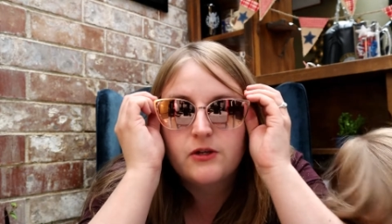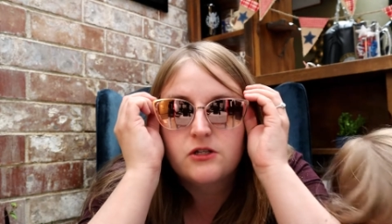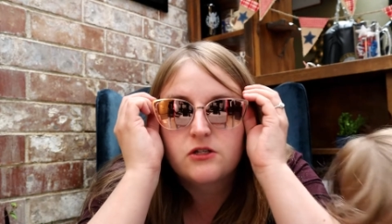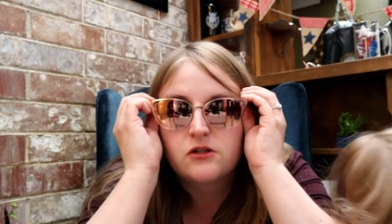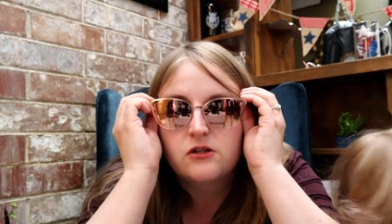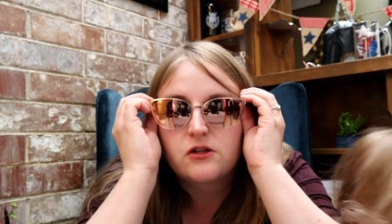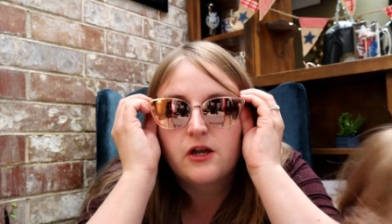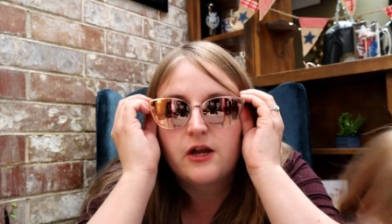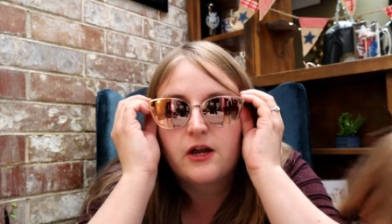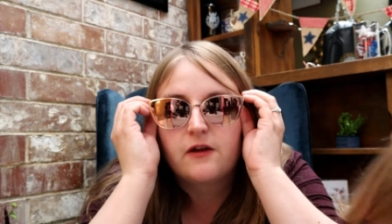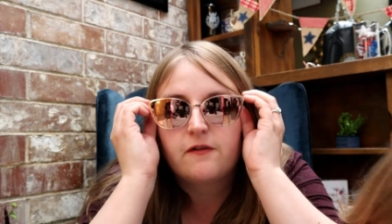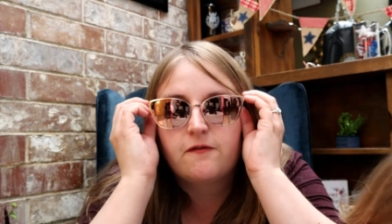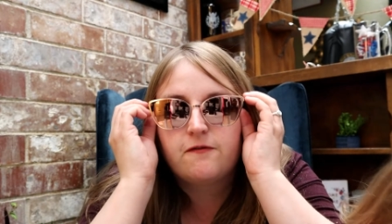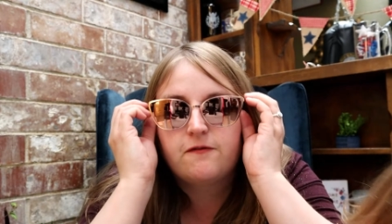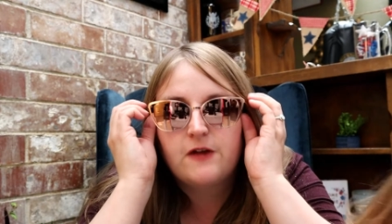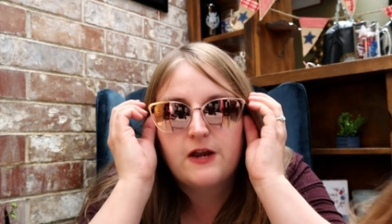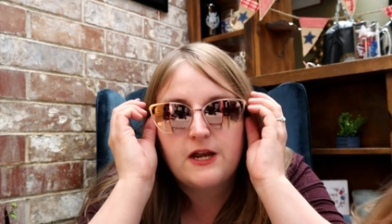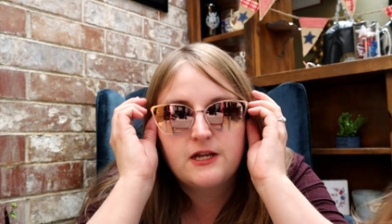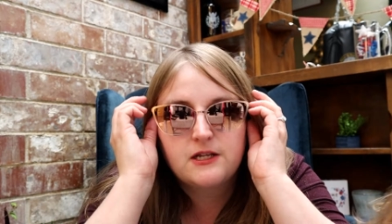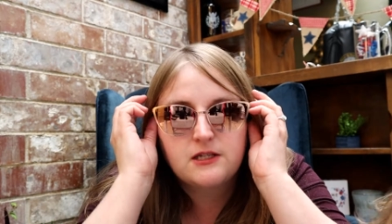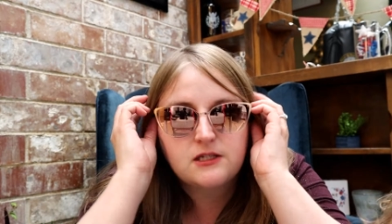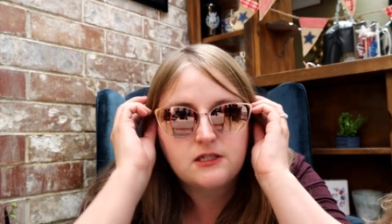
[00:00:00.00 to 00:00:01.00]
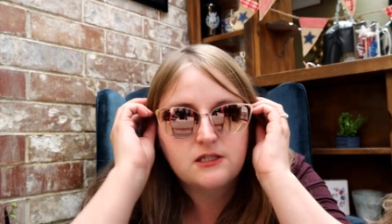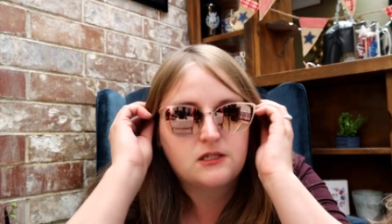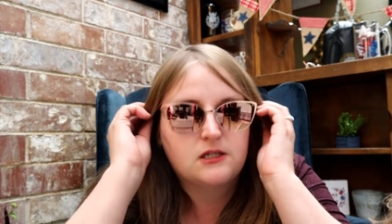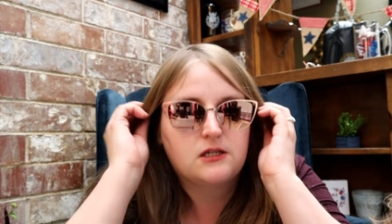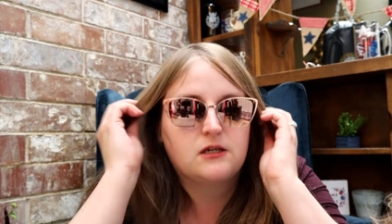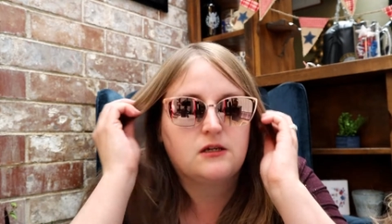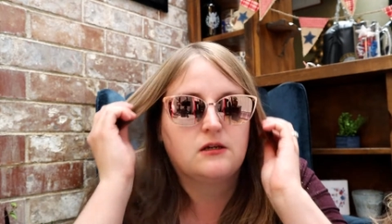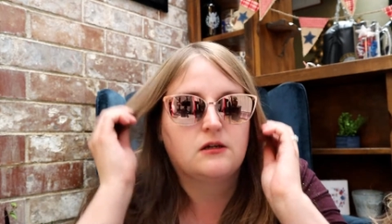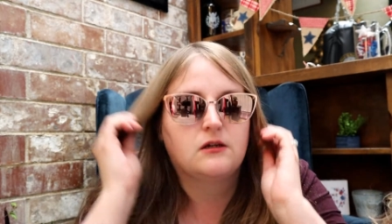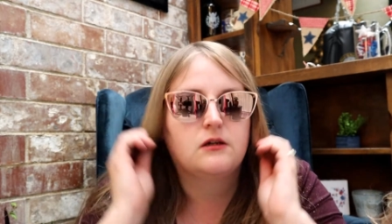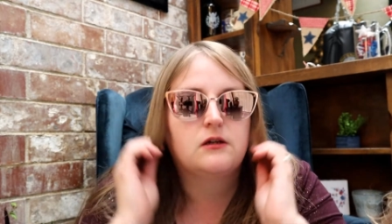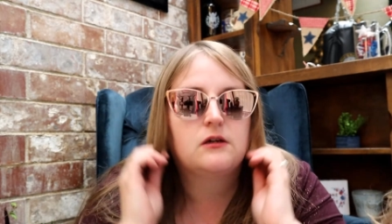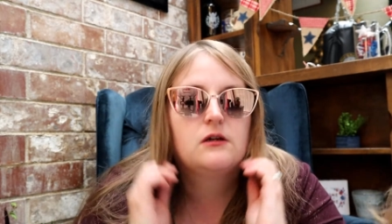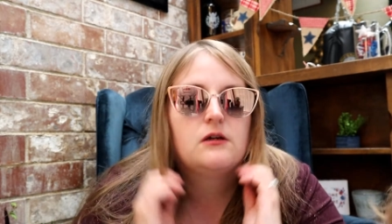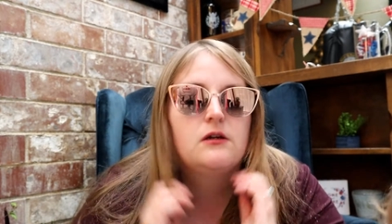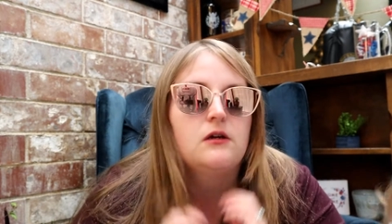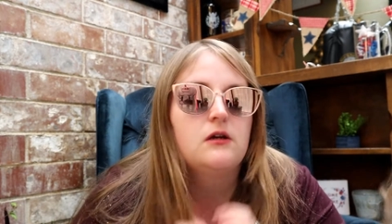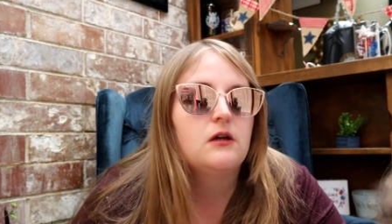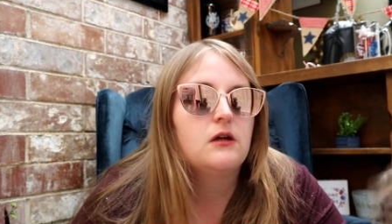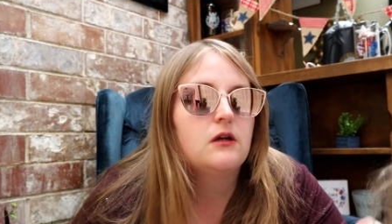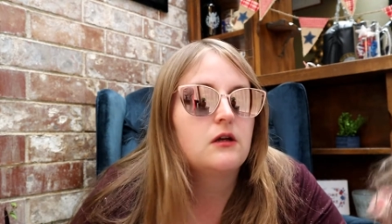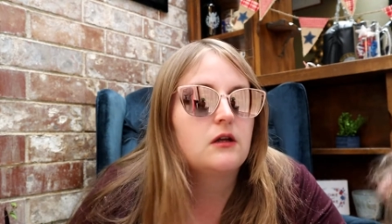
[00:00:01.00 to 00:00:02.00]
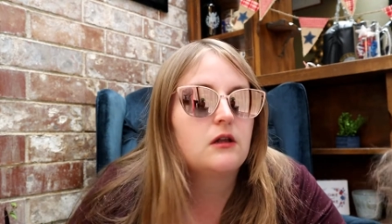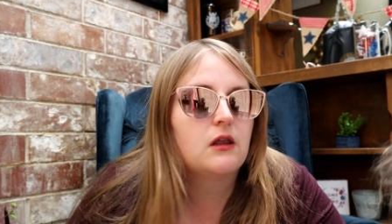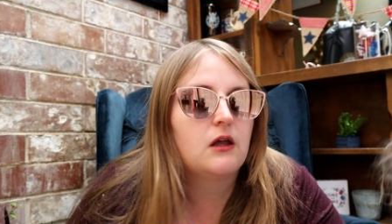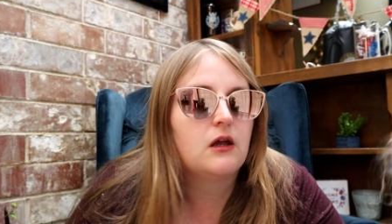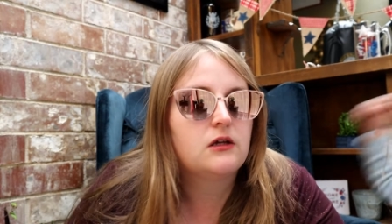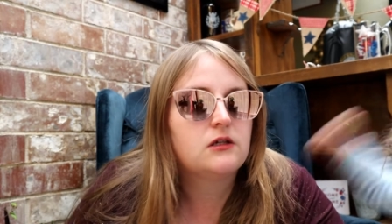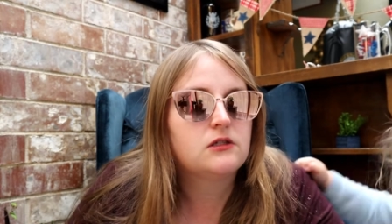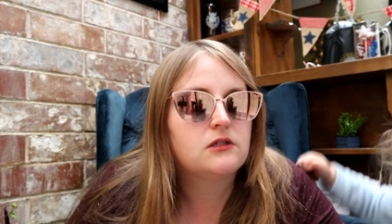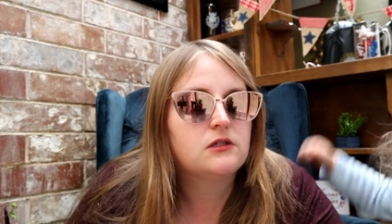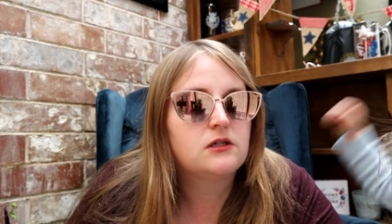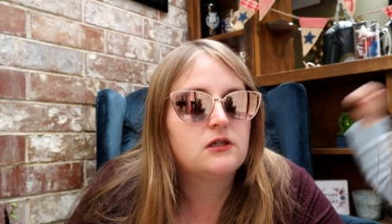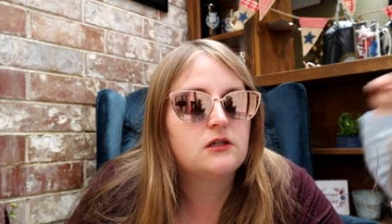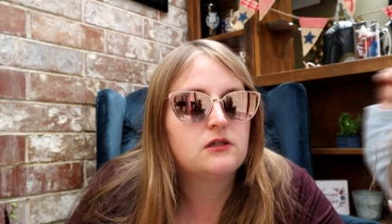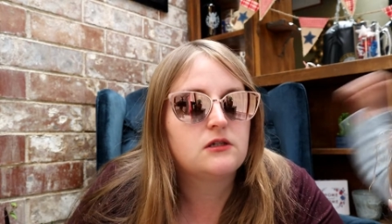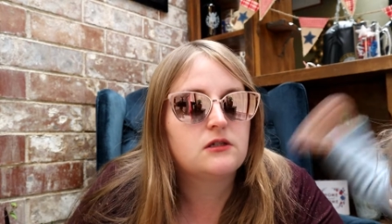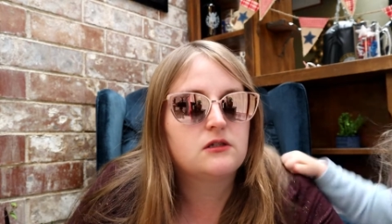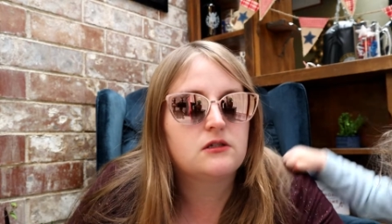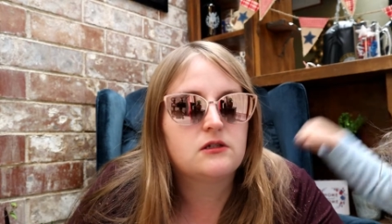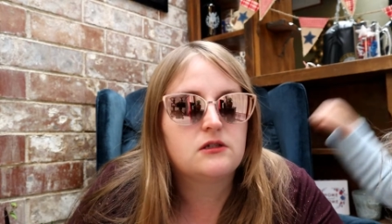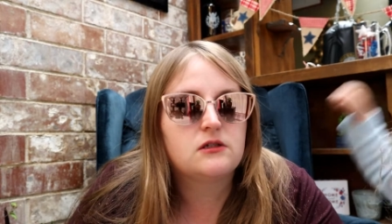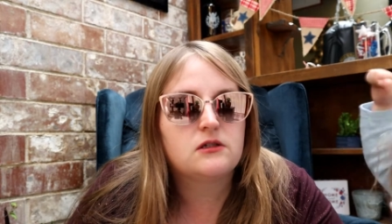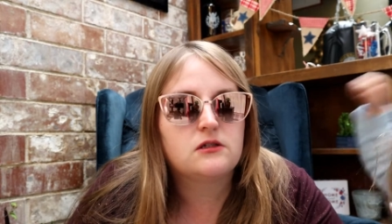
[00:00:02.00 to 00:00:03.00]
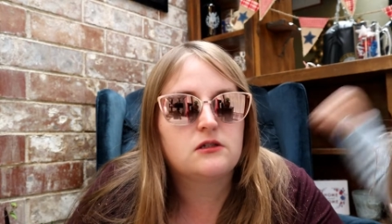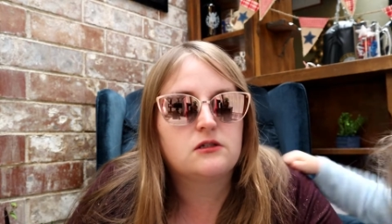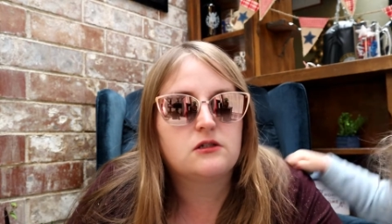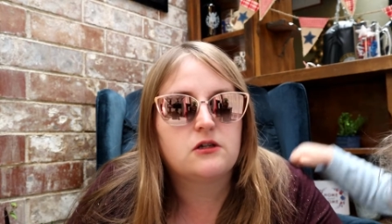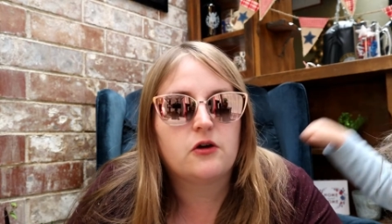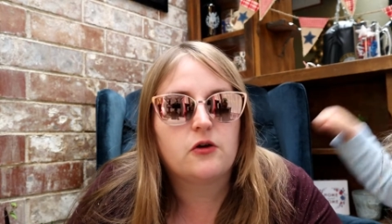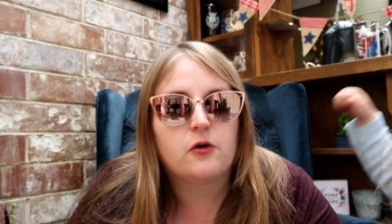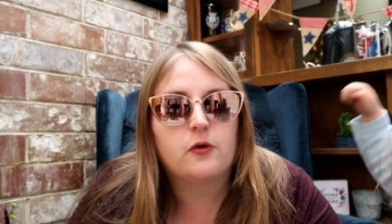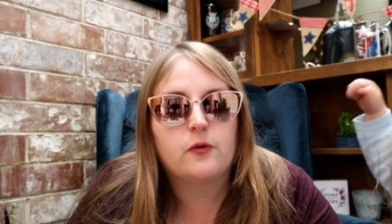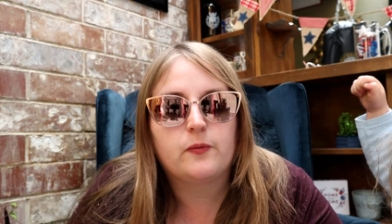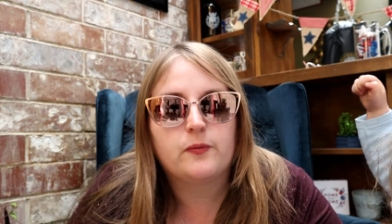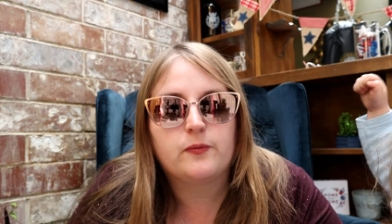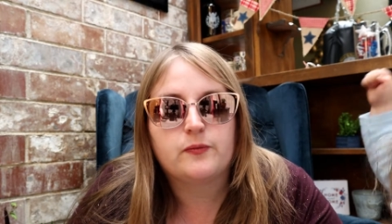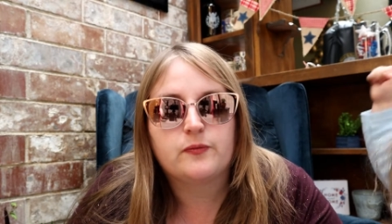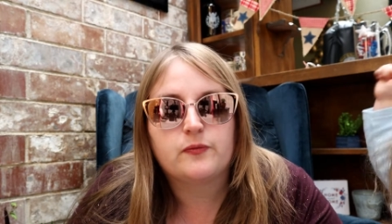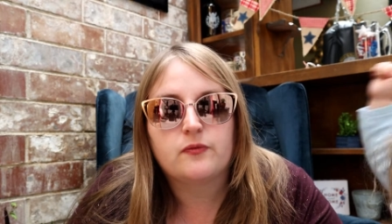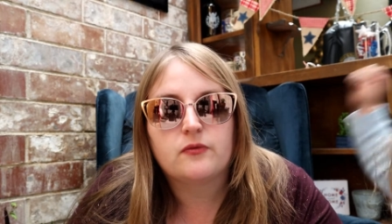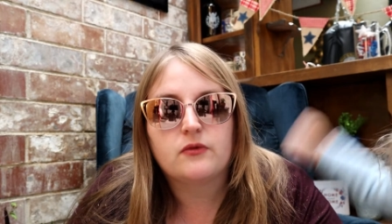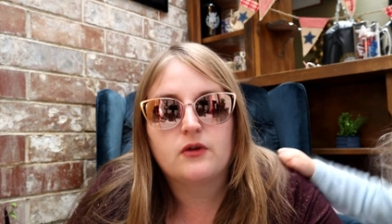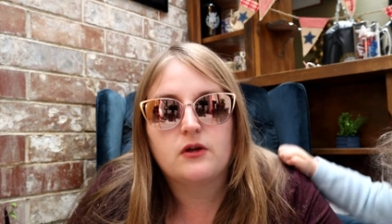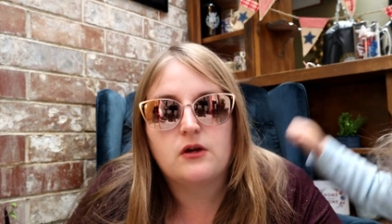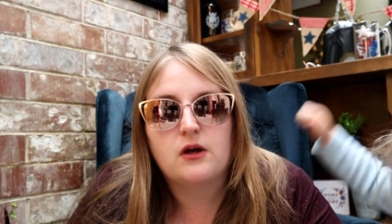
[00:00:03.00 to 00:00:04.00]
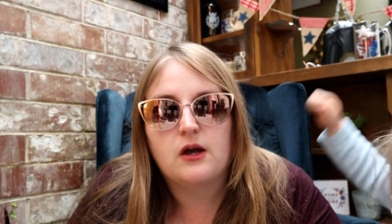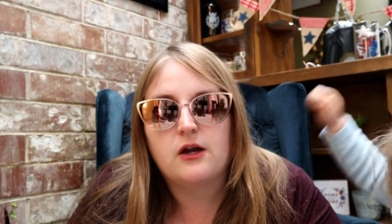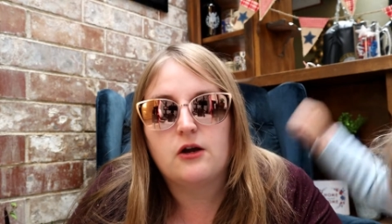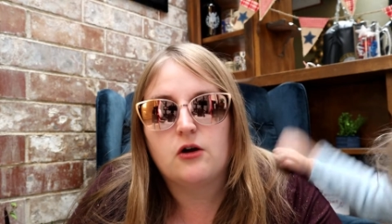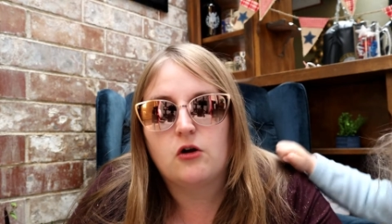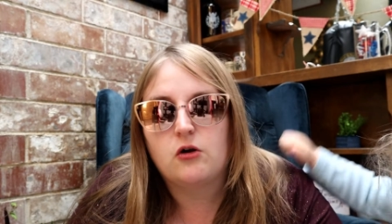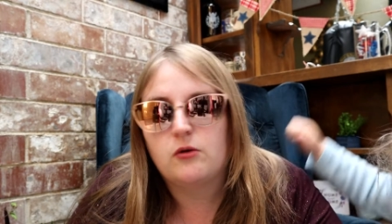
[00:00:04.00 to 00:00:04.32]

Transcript: These are like fancy glasses. So I